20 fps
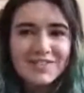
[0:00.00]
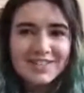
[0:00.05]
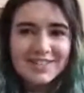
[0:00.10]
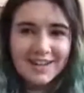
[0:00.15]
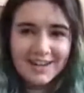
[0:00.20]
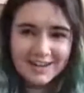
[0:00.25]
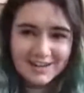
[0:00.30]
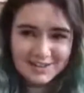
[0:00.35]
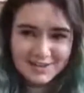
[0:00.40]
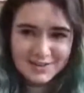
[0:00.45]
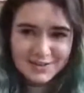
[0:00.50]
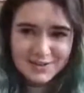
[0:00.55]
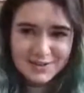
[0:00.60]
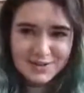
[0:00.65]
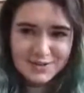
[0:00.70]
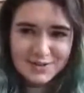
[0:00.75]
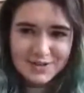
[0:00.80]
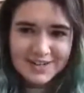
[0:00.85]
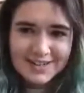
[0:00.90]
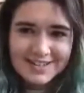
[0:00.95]
sinus
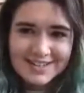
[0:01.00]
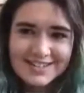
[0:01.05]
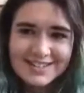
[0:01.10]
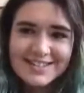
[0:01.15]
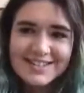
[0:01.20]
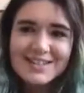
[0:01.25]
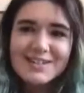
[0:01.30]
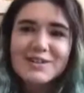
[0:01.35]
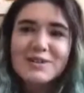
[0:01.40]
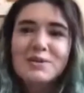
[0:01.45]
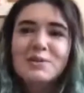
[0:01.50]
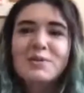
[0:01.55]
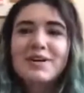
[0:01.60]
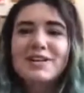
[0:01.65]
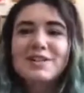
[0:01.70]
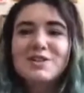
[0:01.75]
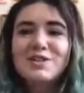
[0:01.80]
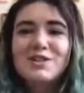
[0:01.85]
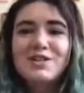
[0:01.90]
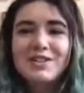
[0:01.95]
surgeries,
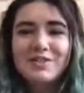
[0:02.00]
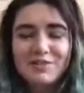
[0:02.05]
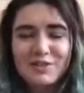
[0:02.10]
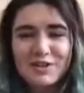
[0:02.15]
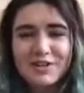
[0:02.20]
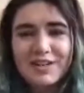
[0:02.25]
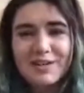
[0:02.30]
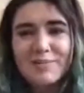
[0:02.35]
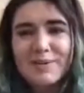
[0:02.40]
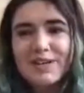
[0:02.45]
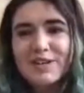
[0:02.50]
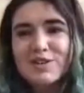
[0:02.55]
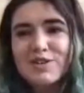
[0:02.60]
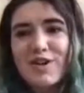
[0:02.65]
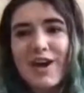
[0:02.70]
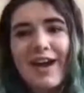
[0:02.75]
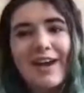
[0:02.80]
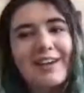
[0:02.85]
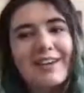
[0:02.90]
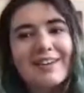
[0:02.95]
which, if you're keeping
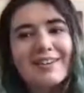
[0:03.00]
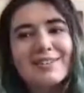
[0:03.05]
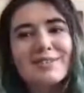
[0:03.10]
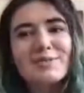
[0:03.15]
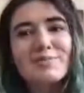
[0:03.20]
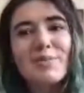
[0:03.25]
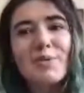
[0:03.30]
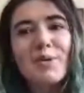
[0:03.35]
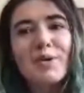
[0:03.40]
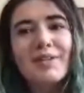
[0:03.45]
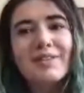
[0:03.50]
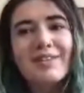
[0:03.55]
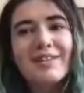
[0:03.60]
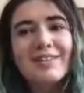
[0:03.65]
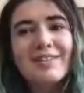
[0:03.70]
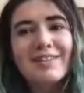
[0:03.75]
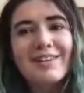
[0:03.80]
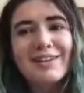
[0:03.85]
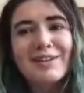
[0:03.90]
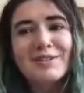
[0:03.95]
track, is more
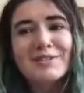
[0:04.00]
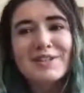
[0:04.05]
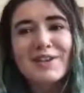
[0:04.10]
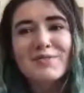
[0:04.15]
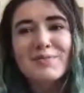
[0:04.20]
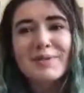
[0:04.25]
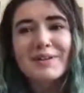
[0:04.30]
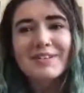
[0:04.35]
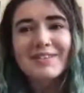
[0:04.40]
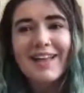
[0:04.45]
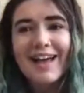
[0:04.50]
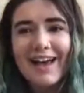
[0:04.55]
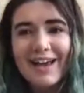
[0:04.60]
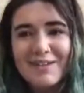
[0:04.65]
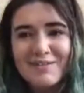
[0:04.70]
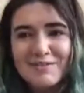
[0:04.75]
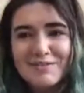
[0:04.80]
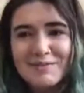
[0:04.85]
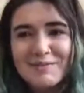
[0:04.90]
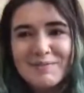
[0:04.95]
than the years I've been
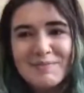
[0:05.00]
alive.